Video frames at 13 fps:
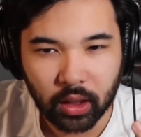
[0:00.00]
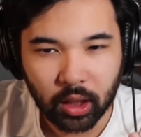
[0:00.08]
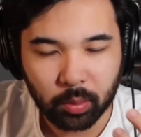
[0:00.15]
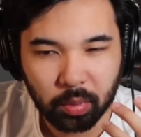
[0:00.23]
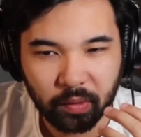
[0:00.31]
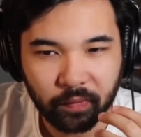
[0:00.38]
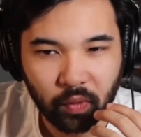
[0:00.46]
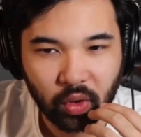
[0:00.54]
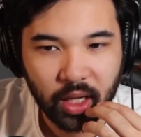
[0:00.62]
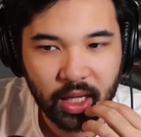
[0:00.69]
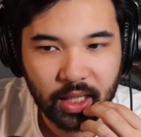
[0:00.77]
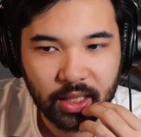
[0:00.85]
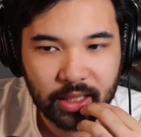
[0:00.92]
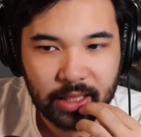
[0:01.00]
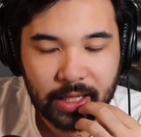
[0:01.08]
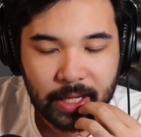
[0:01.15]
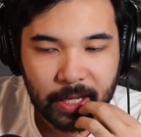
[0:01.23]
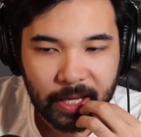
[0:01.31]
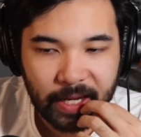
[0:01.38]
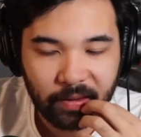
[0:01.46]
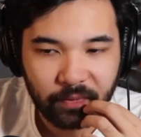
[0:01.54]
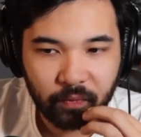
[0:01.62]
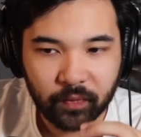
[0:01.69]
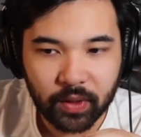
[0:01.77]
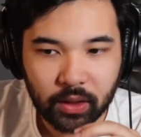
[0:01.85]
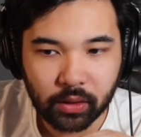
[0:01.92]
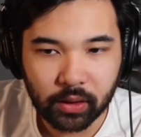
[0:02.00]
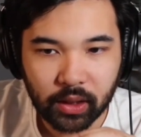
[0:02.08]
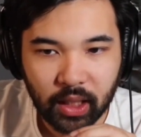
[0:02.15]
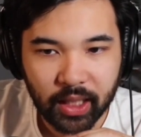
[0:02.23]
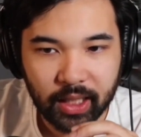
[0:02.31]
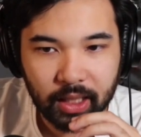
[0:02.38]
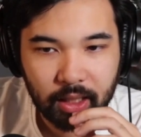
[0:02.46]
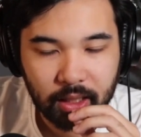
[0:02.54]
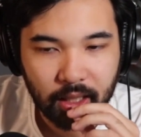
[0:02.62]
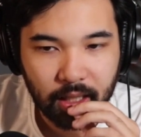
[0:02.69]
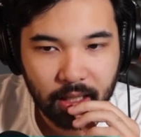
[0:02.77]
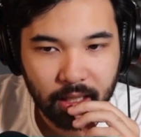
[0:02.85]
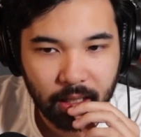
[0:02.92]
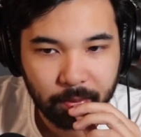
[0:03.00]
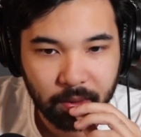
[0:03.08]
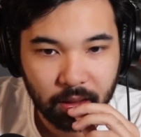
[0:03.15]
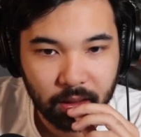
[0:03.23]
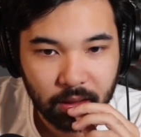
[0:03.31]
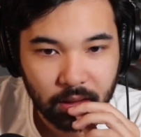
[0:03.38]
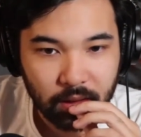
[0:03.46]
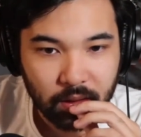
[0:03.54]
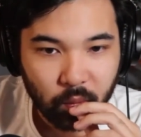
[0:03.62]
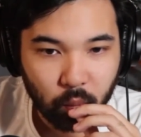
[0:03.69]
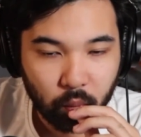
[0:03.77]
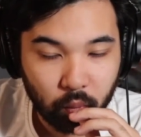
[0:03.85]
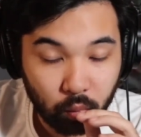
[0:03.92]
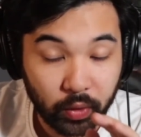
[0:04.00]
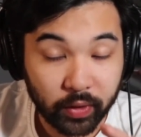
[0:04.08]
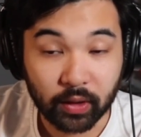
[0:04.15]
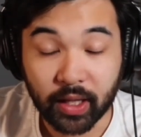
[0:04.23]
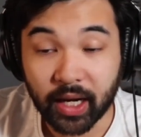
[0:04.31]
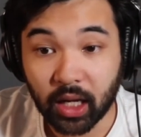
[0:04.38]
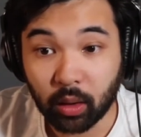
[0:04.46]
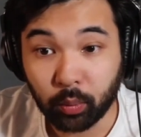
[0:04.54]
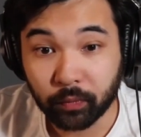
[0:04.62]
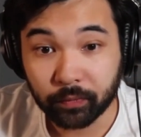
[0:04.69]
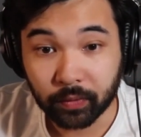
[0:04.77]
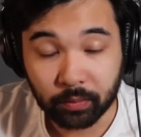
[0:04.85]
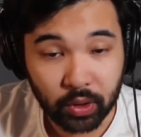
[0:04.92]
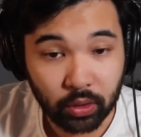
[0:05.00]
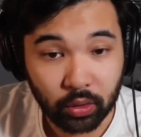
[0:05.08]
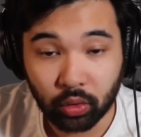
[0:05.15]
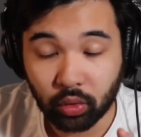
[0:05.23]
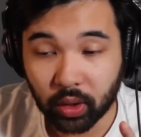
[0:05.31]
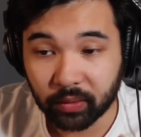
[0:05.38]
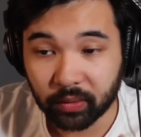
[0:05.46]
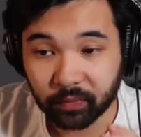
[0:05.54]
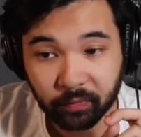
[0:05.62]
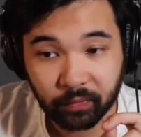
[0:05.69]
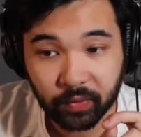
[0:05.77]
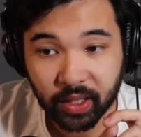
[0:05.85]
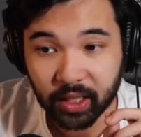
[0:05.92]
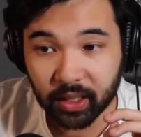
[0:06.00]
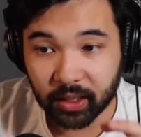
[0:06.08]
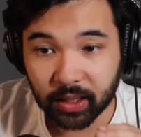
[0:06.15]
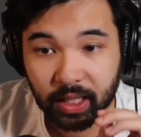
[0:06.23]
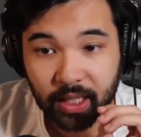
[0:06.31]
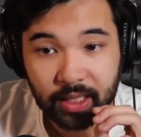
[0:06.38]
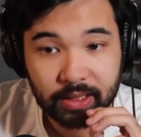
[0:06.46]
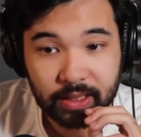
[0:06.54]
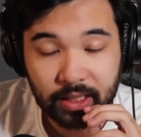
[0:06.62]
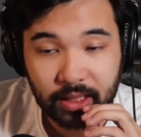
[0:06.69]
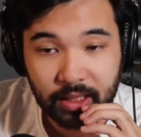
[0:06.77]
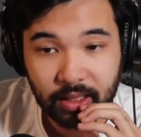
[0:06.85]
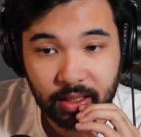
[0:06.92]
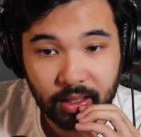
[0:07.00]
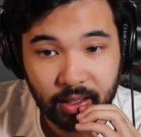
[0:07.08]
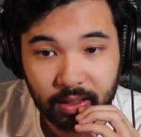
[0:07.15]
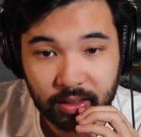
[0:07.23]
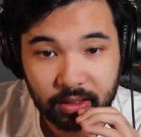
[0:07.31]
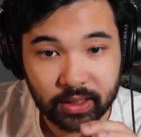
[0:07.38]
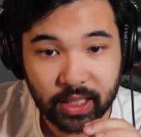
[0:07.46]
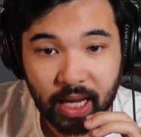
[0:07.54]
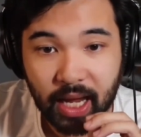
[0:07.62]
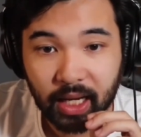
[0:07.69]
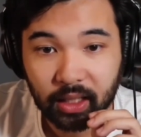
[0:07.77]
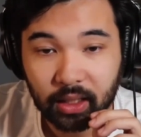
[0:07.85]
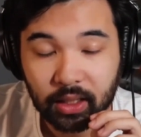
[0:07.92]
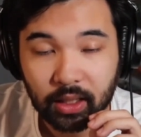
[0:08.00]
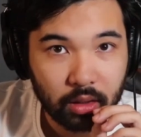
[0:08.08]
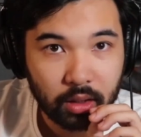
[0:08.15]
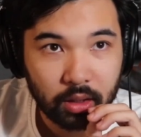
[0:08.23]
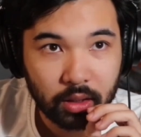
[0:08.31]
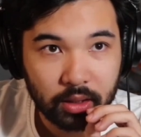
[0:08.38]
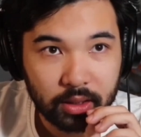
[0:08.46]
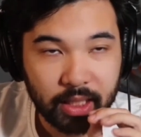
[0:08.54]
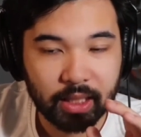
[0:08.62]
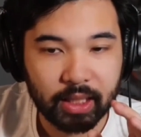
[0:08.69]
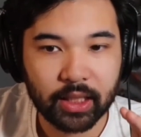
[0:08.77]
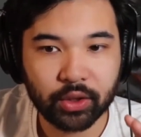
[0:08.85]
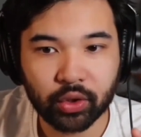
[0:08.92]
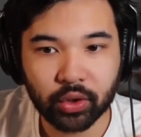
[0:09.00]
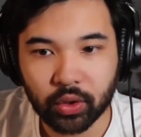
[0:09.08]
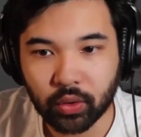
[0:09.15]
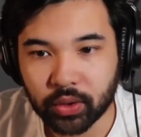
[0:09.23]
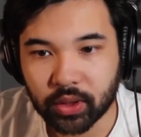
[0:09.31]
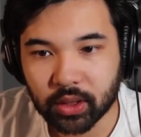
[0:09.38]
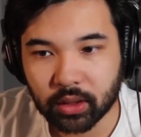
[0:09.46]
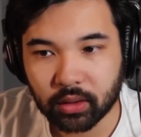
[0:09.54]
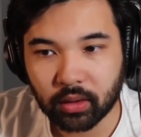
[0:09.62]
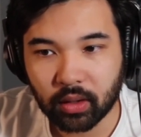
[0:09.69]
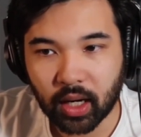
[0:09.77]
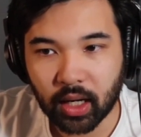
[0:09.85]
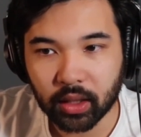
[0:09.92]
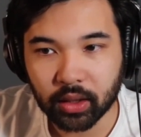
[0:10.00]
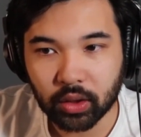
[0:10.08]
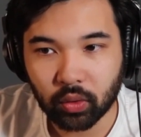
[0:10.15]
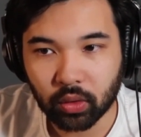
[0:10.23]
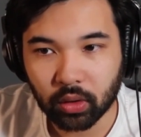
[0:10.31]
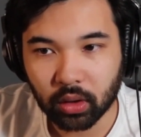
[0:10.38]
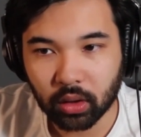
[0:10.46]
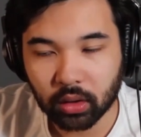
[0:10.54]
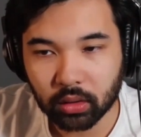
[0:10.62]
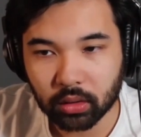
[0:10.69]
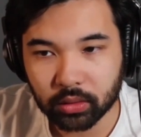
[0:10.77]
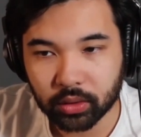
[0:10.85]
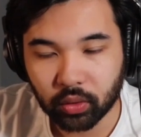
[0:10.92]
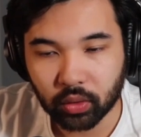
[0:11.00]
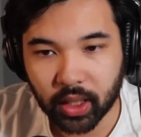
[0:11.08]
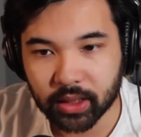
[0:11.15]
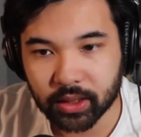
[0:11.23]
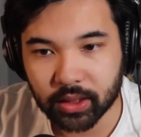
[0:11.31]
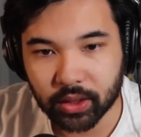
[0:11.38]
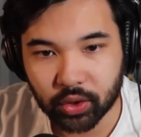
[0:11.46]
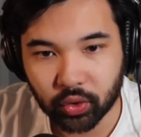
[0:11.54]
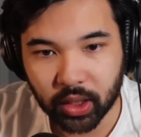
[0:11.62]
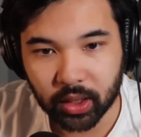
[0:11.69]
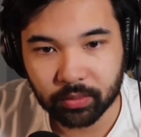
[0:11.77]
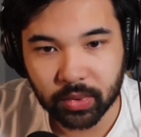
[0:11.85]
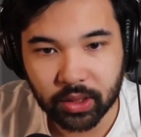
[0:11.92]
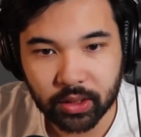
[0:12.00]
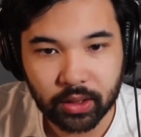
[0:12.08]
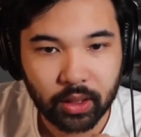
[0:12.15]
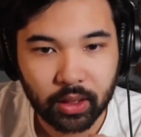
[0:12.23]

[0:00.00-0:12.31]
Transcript: beforehand. And I feel like, I mean, with a lot of help from you and from Fred and AZ and Zach, getting introduced on your guys' streams,